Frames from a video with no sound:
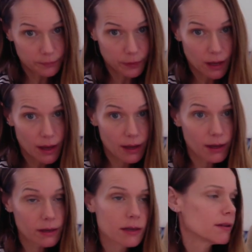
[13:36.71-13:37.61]

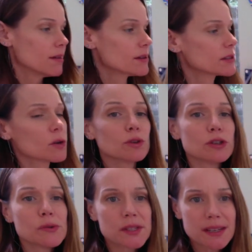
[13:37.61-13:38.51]
Okay. So
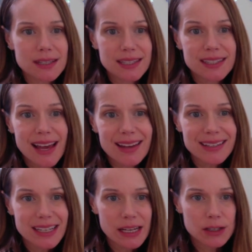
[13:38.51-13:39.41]
using
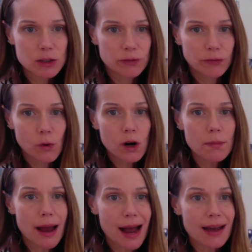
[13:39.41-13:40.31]
sentence
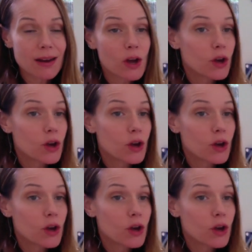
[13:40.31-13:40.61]
format,